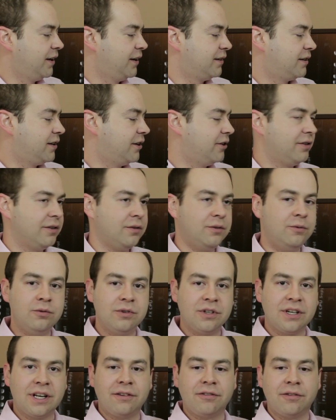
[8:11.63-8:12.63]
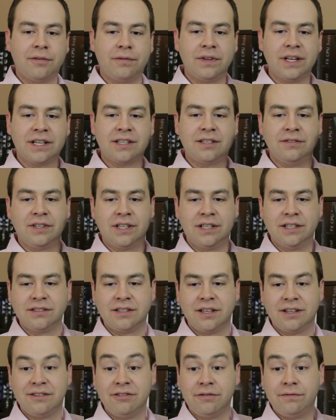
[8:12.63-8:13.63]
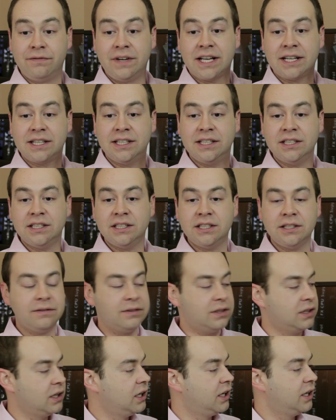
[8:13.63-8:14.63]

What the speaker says: So, ooh, look at how reflective it is. Reflective.